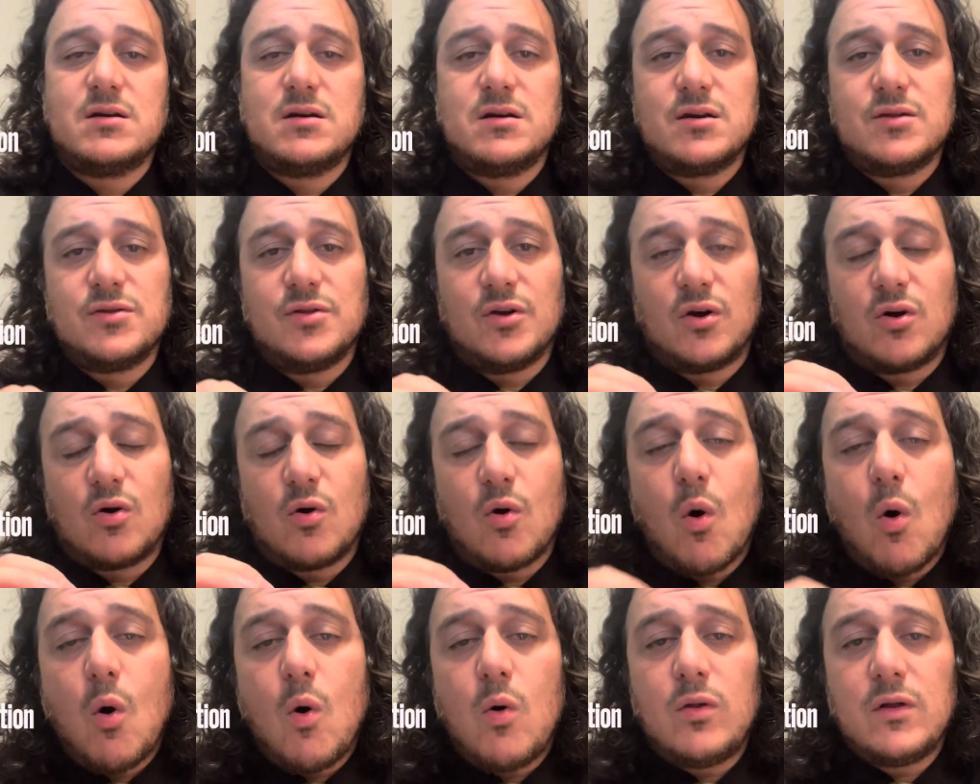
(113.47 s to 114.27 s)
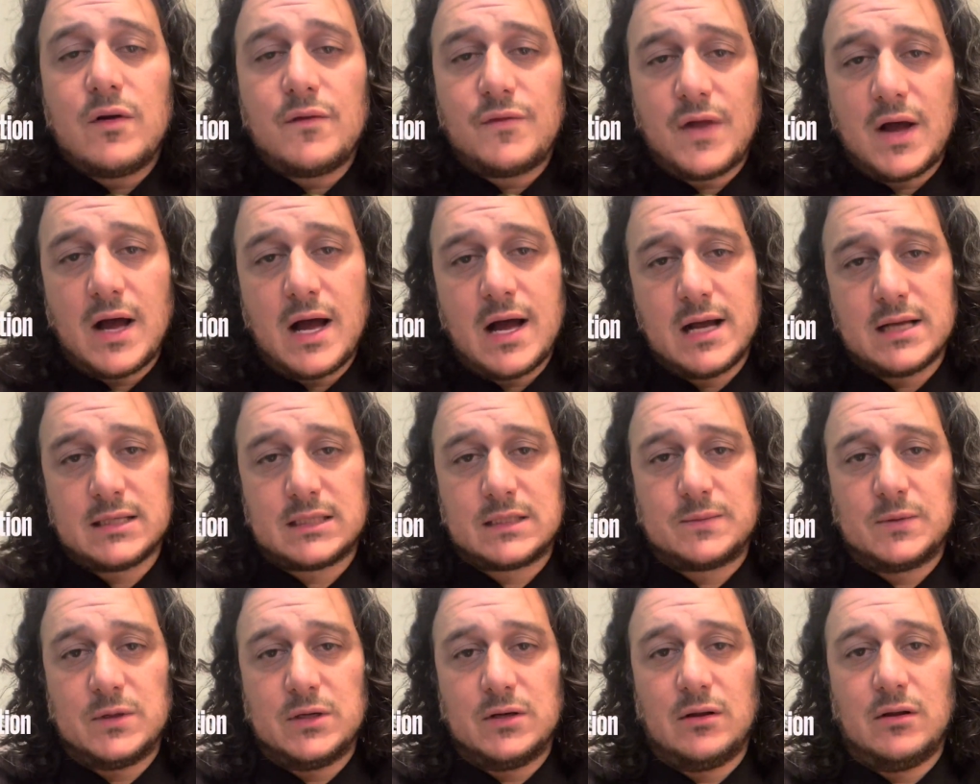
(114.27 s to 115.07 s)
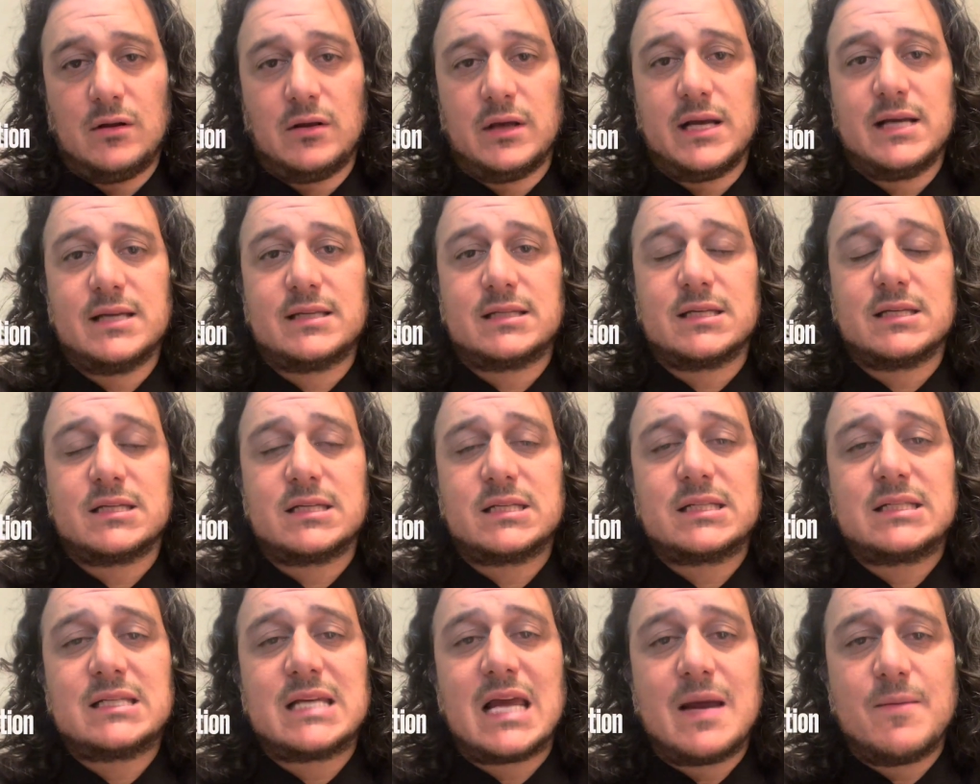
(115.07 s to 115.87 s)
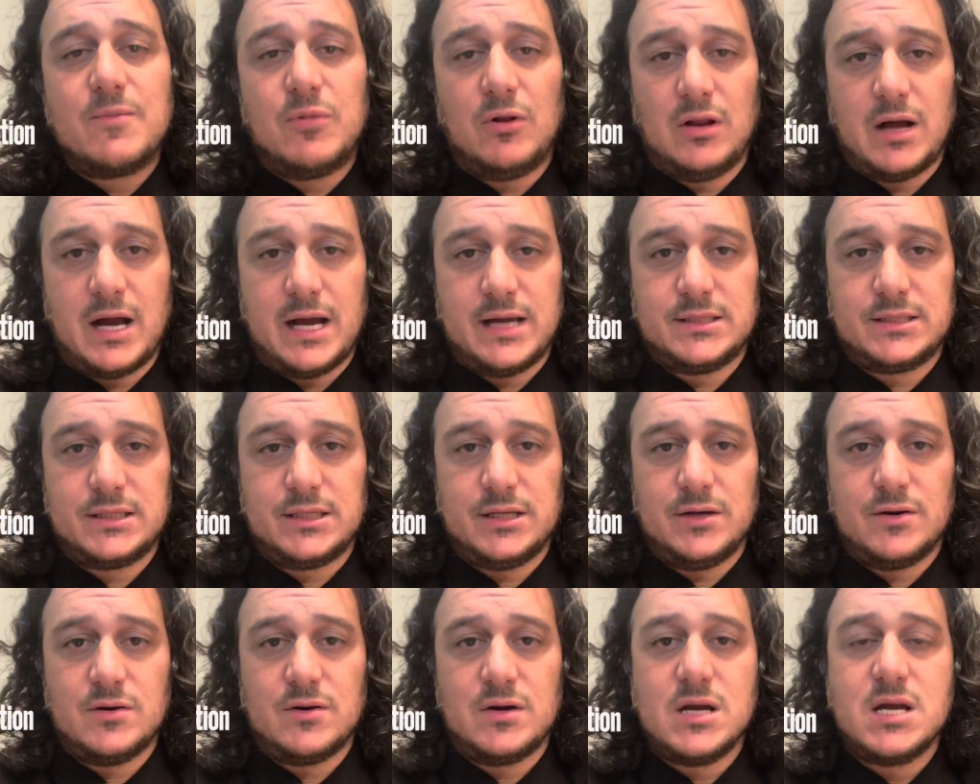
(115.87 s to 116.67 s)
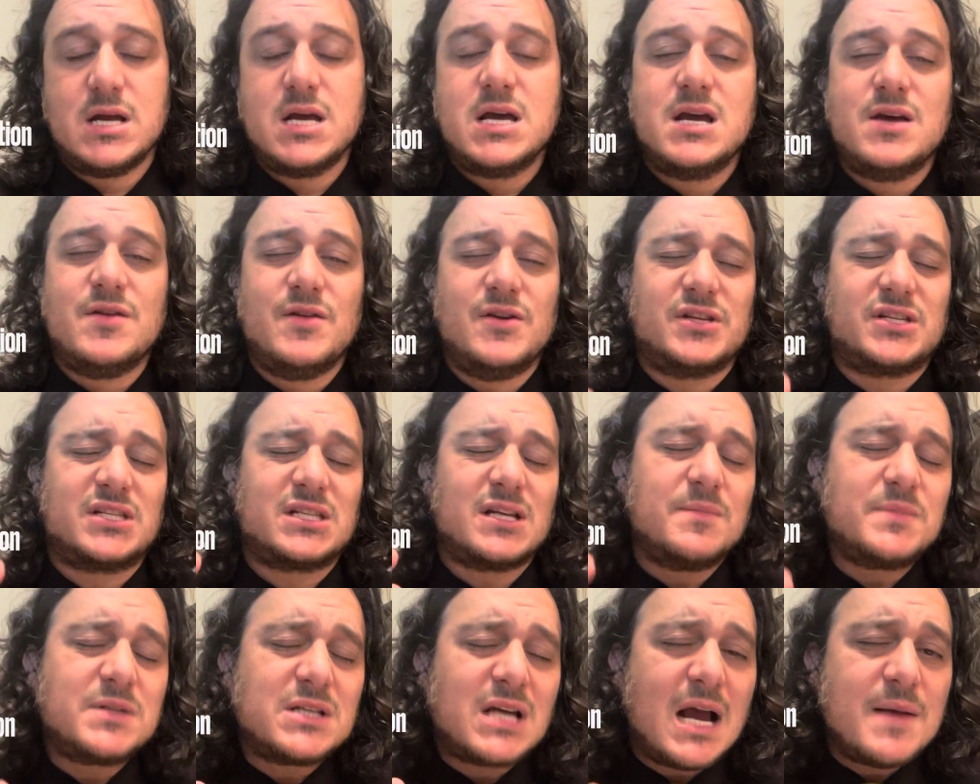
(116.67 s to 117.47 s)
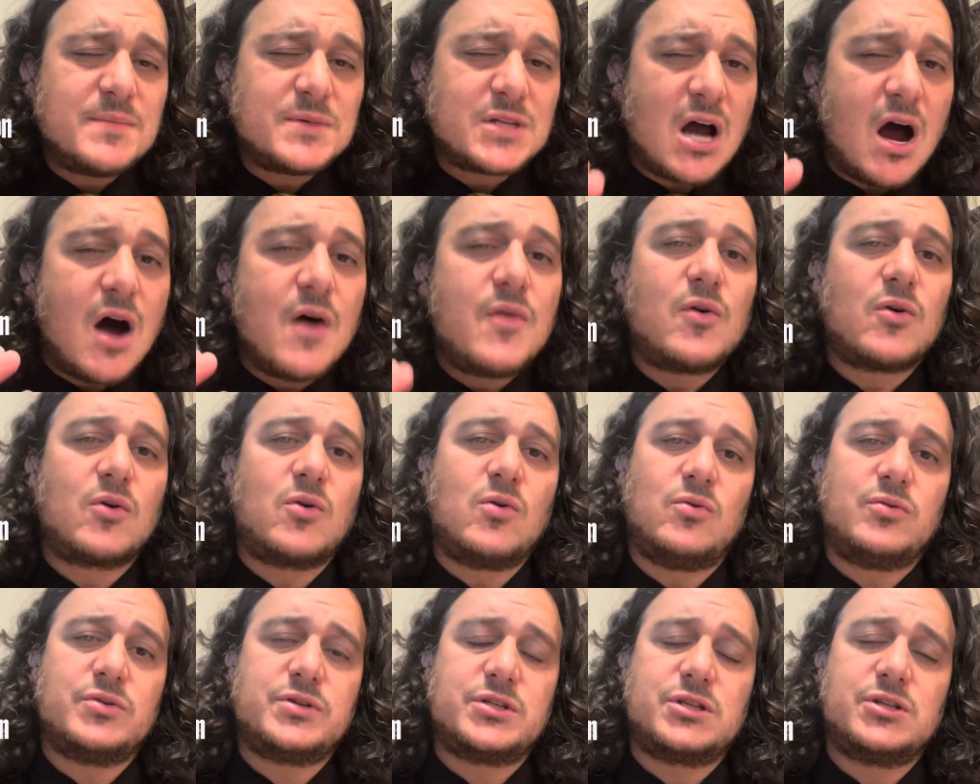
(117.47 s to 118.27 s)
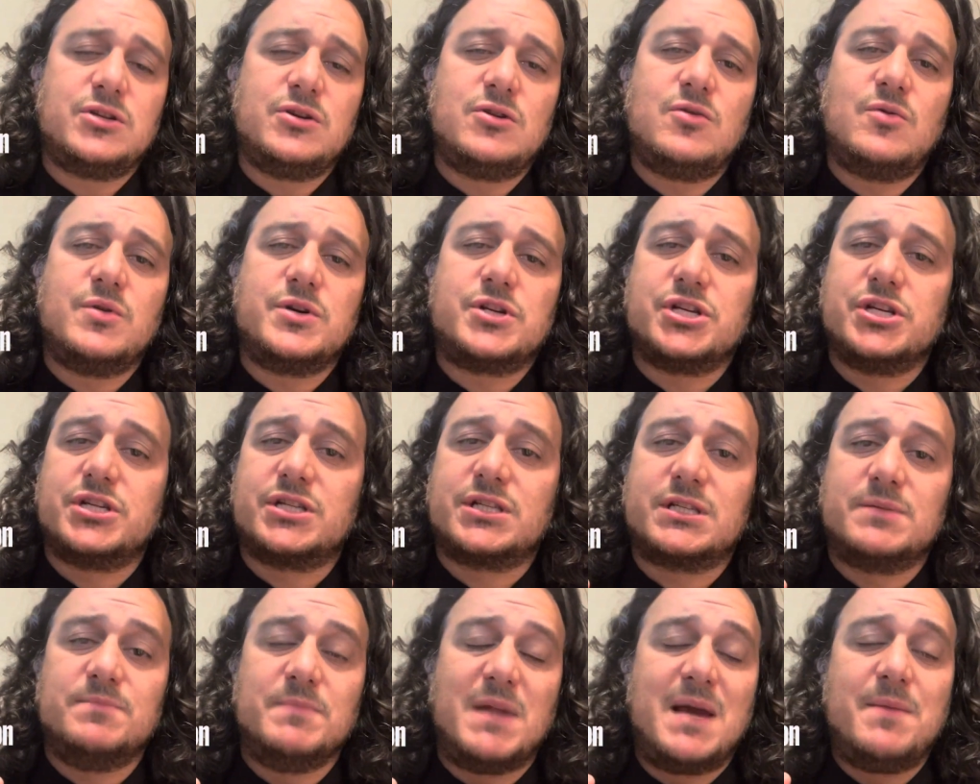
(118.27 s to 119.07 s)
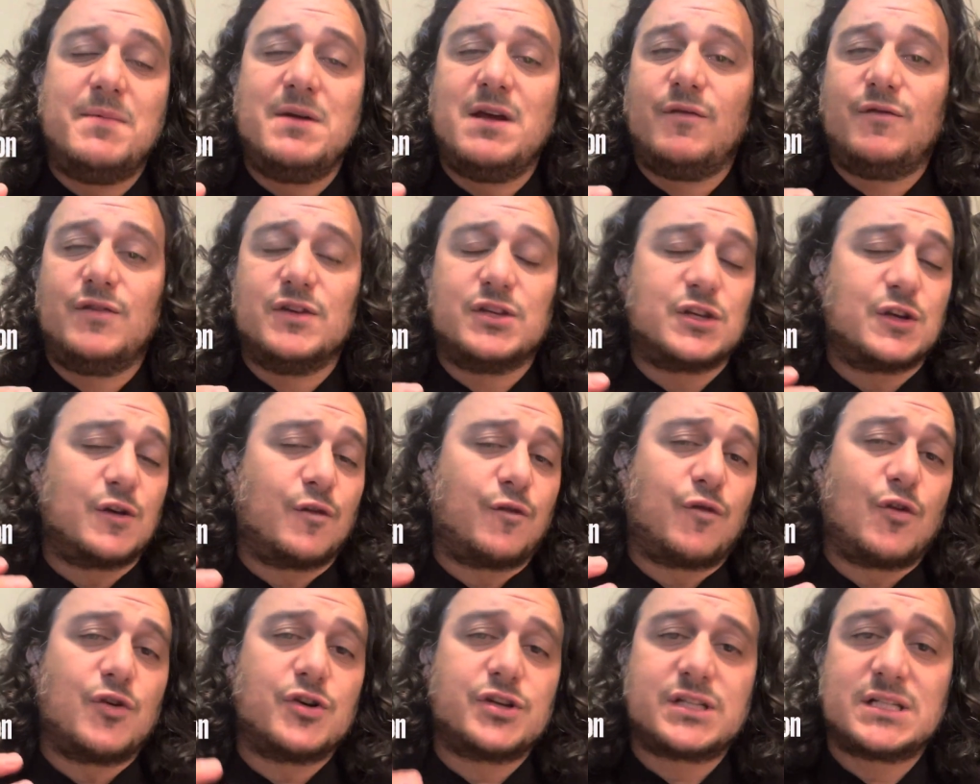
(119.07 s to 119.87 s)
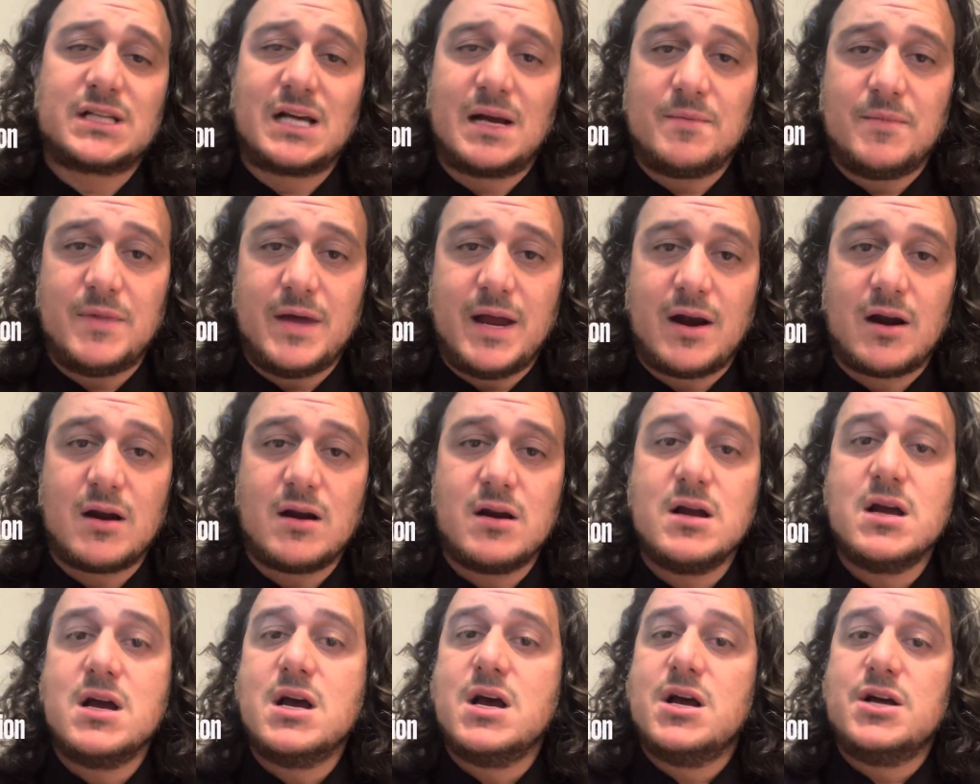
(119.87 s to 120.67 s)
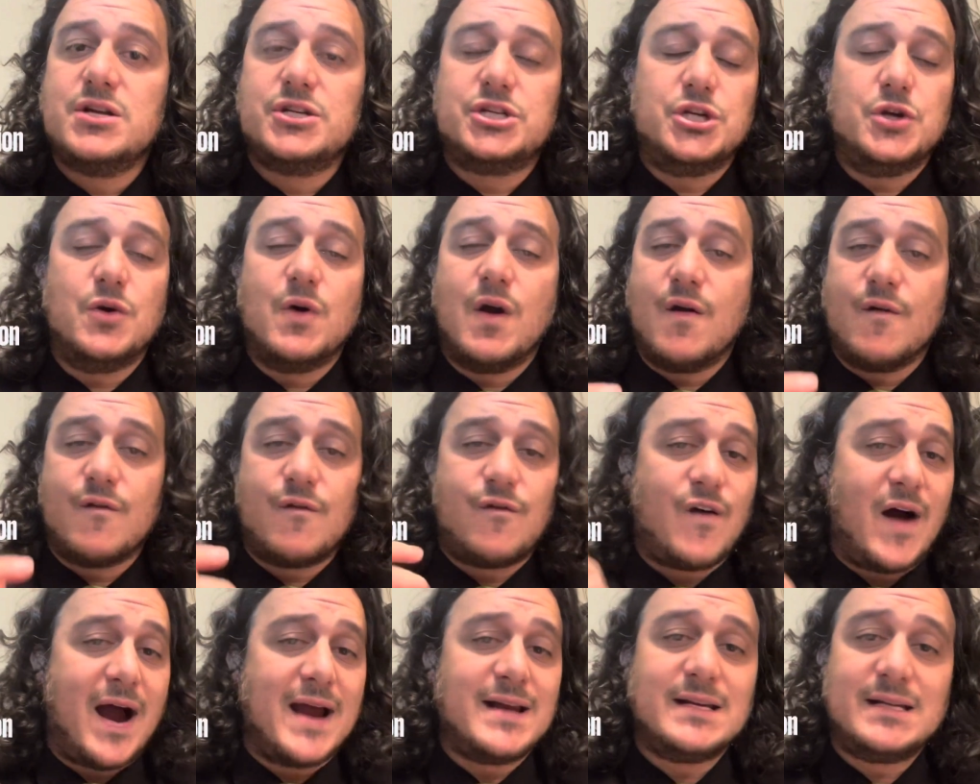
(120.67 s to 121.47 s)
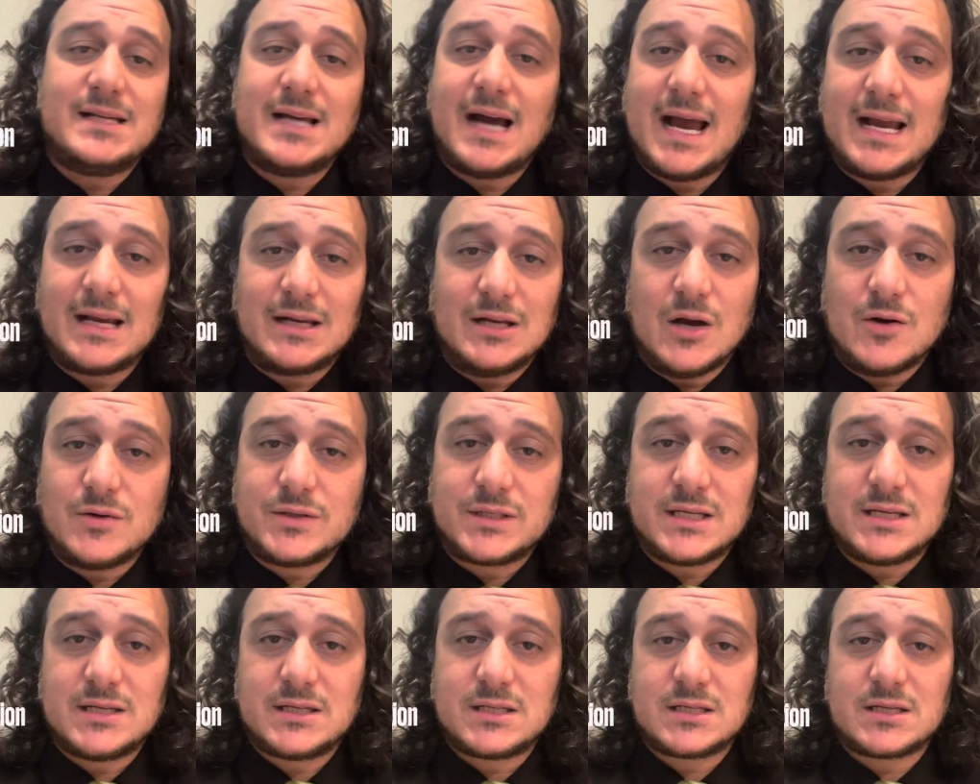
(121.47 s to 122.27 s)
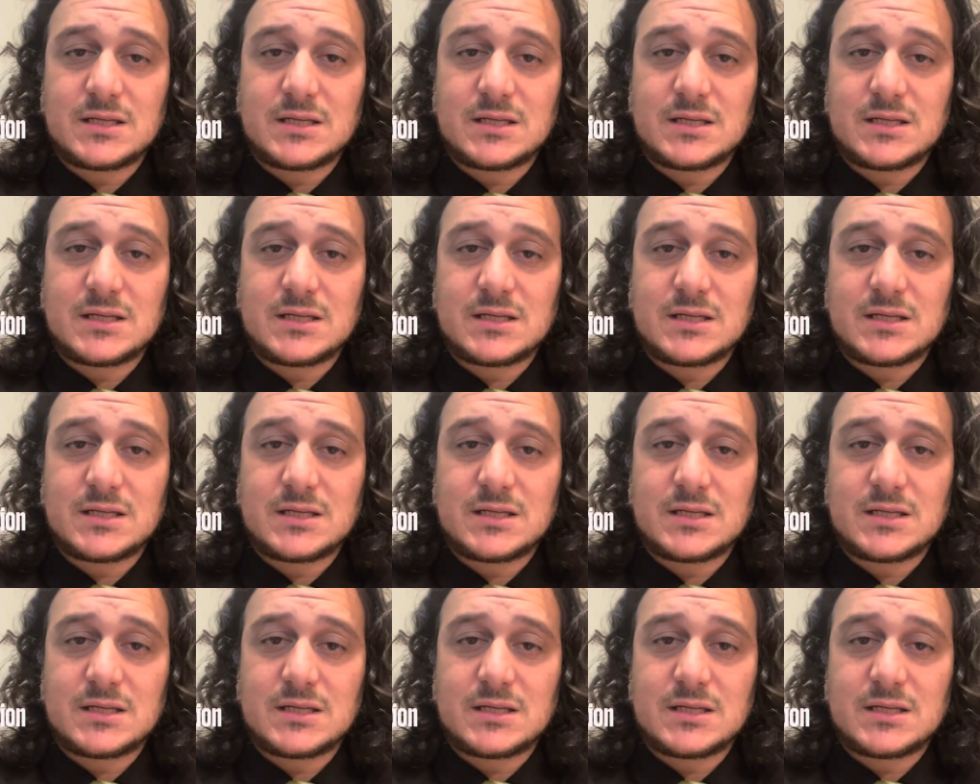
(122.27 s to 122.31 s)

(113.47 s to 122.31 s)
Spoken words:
The goal of the hospital is to stabilize you. There's sometimes other goals too, which is maybe if it's your first time there, to find a diagnosis,